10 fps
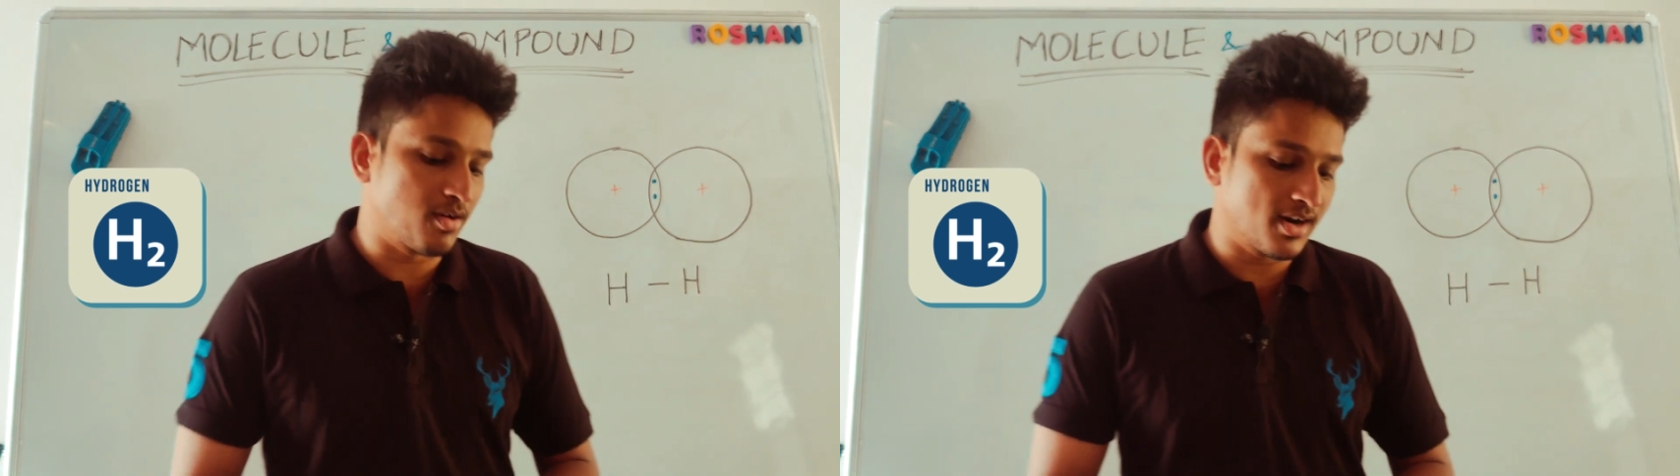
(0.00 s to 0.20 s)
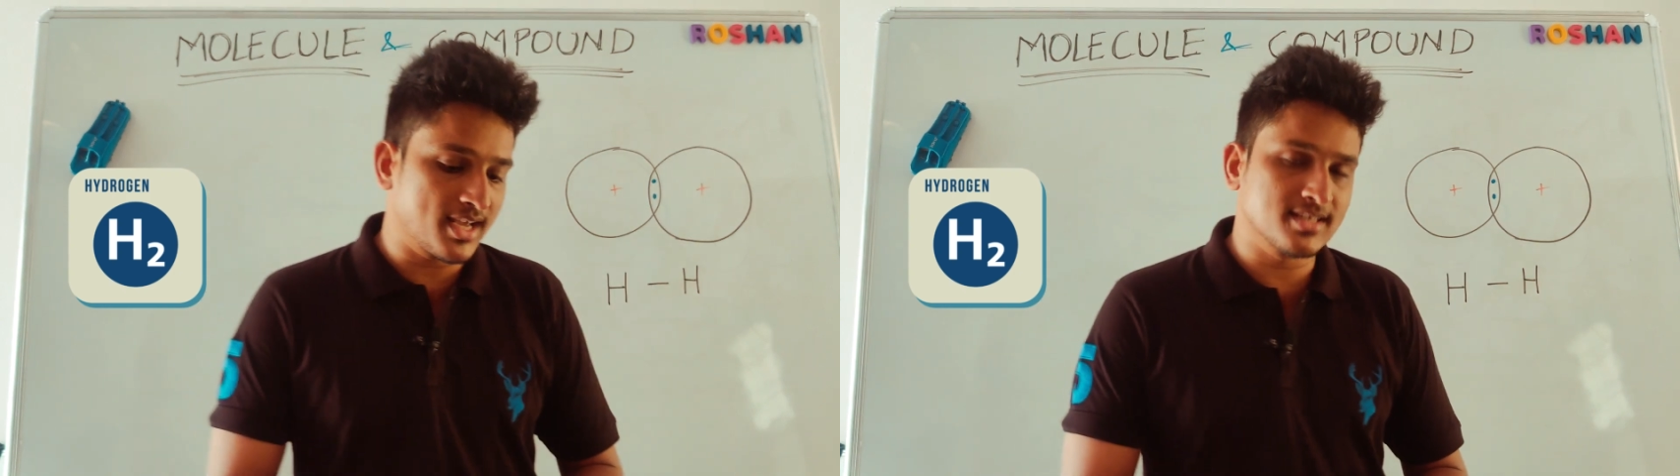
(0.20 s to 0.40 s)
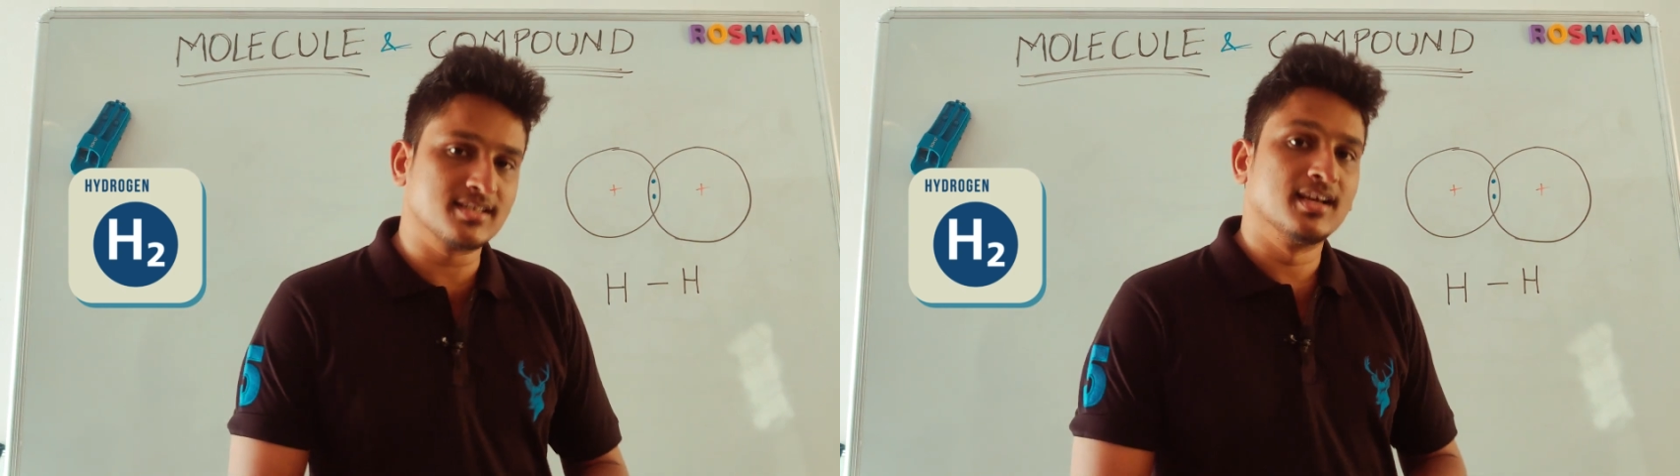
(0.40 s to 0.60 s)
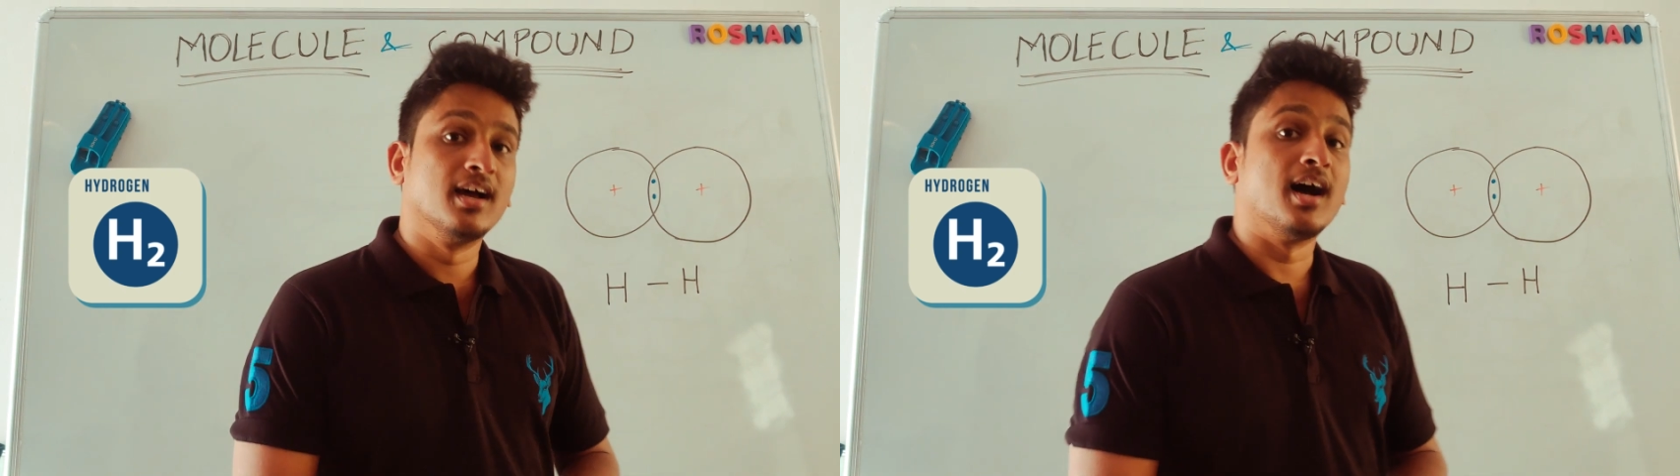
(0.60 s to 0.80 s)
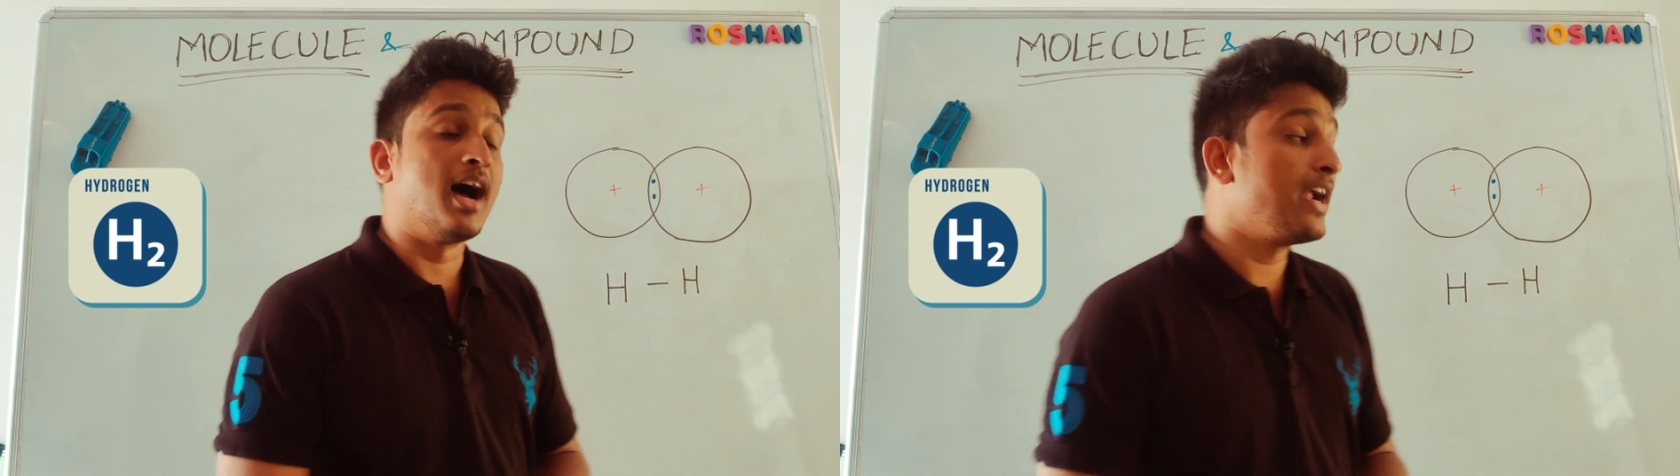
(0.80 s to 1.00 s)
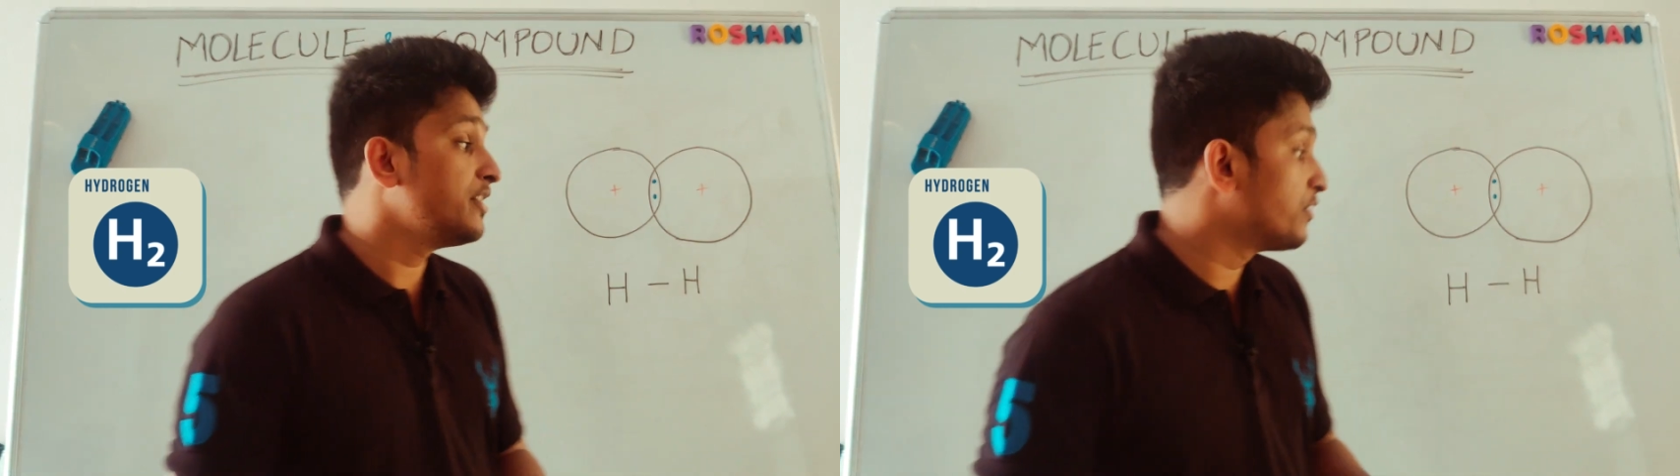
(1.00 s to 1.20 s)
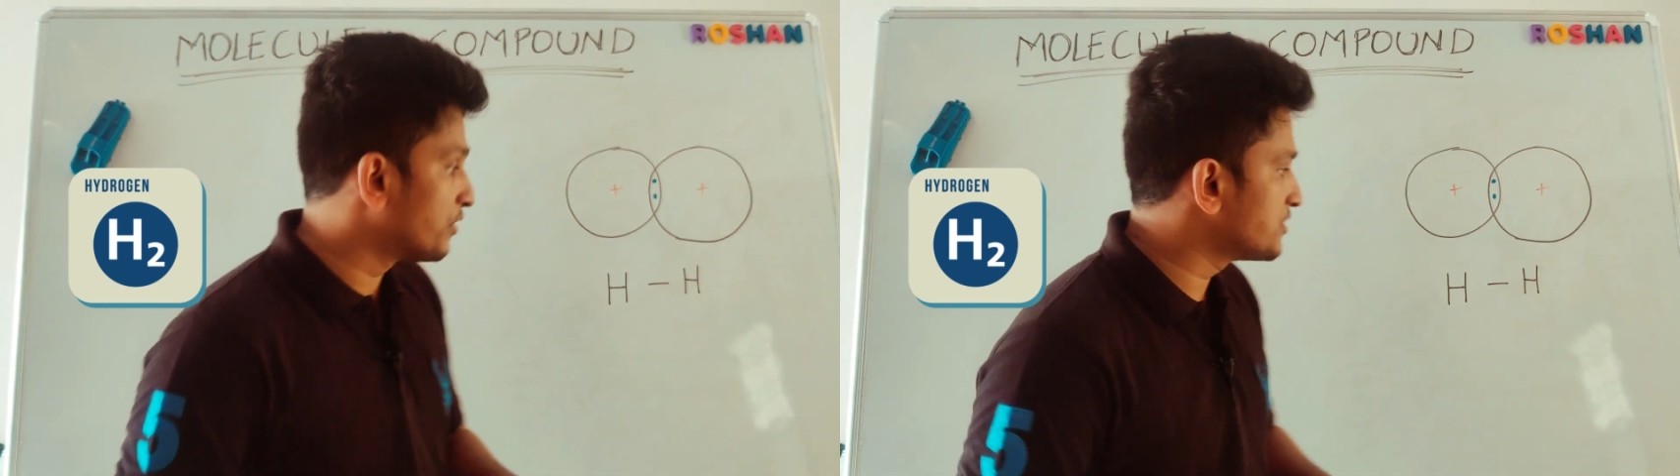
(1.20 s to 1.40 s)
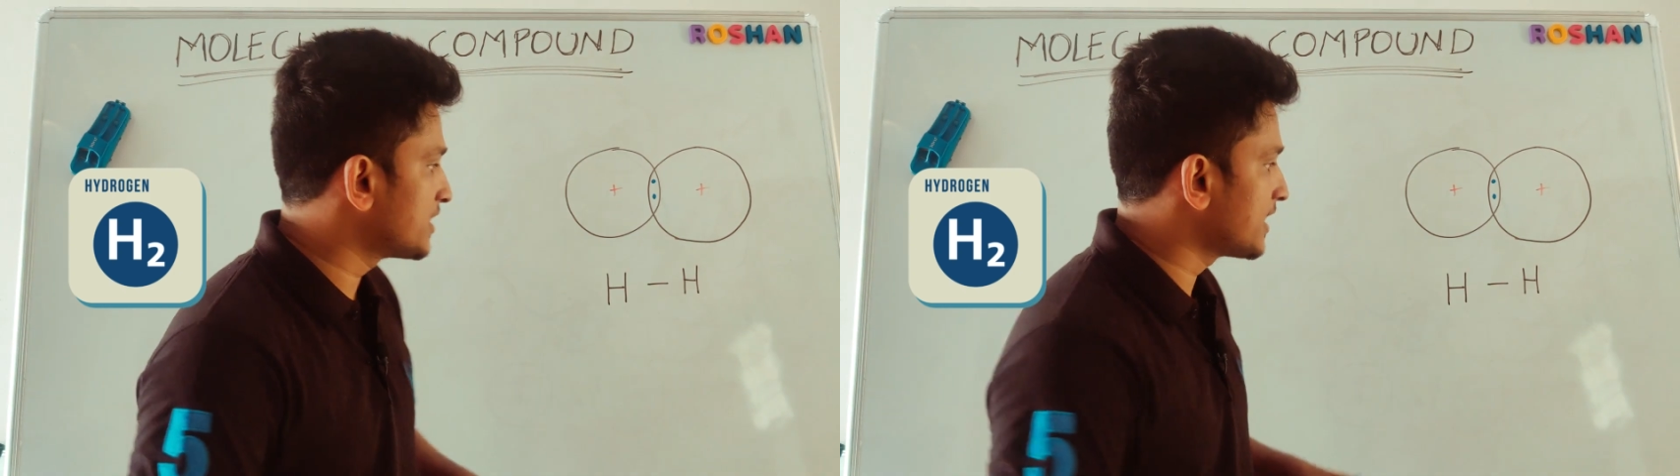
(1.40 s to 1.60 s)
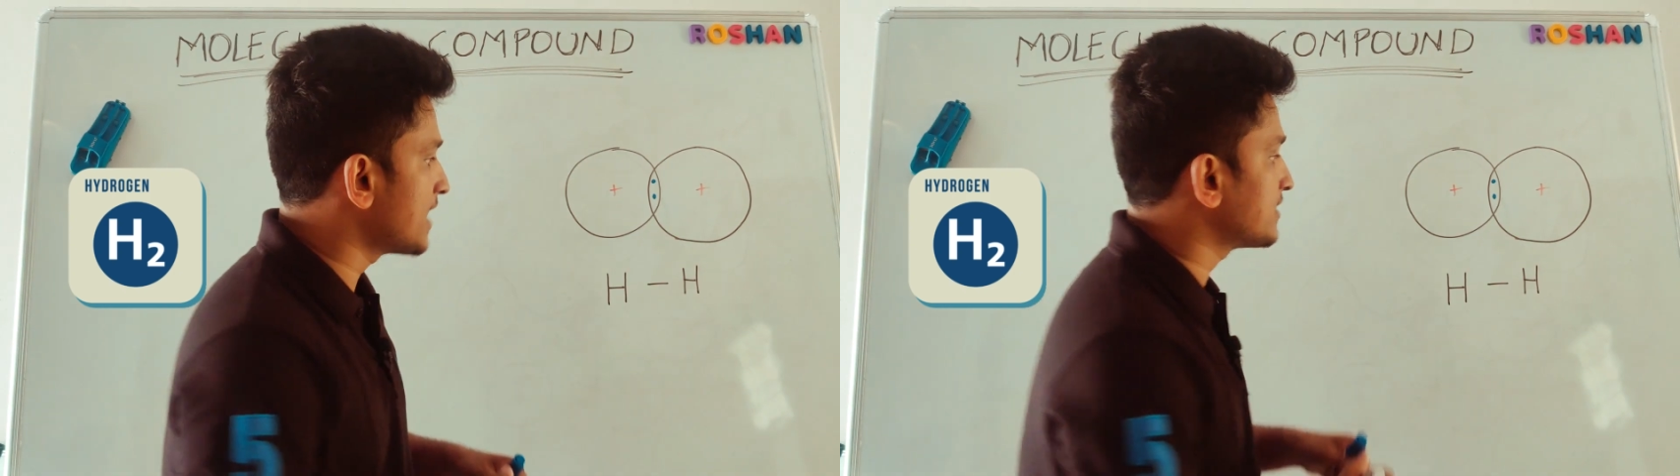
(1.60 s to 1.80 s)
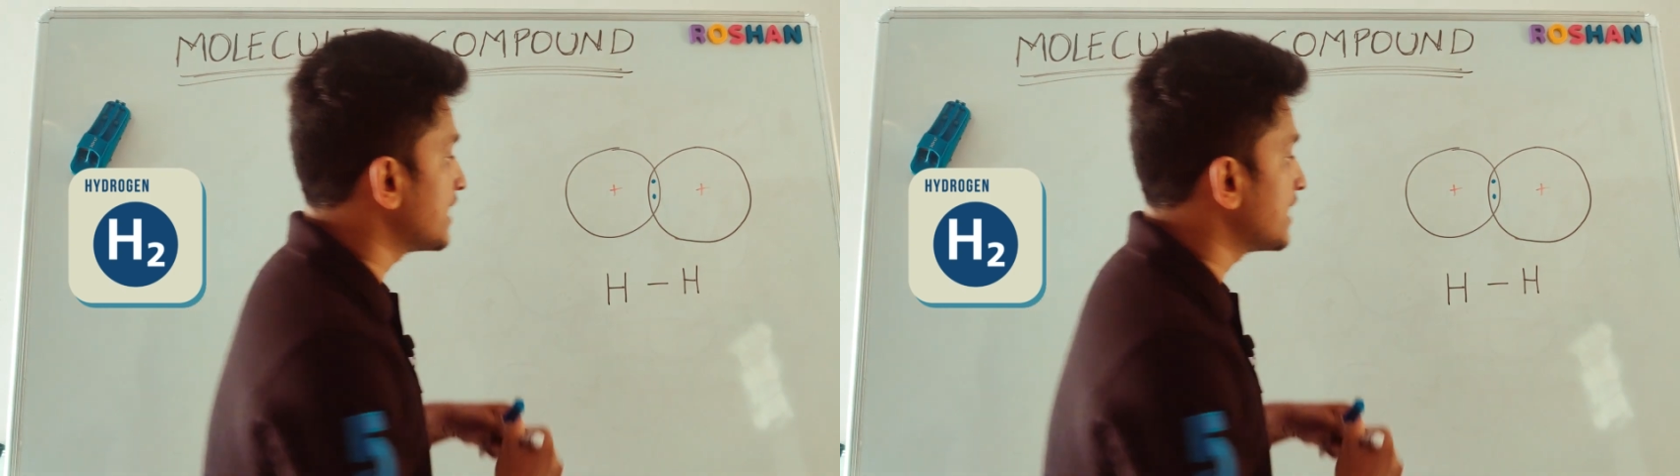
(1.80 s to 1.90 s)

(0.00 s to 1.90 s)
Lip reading: called as hydrogen gas,